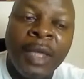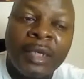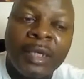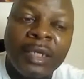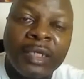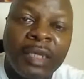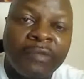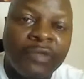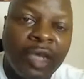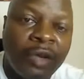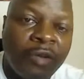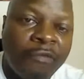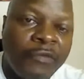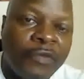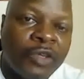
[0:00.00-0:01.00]
This gives you
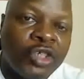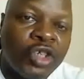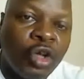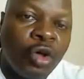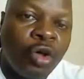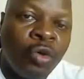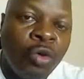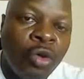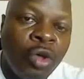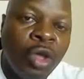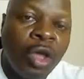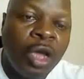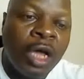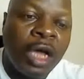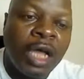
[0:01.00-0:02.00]
an official
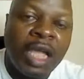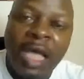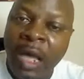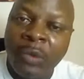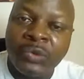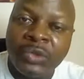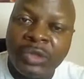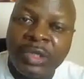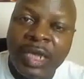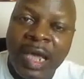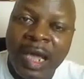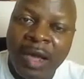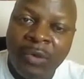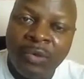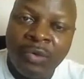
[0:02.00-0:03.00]

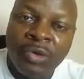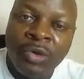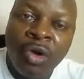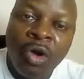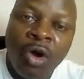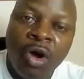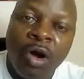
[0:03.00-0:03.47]
countdown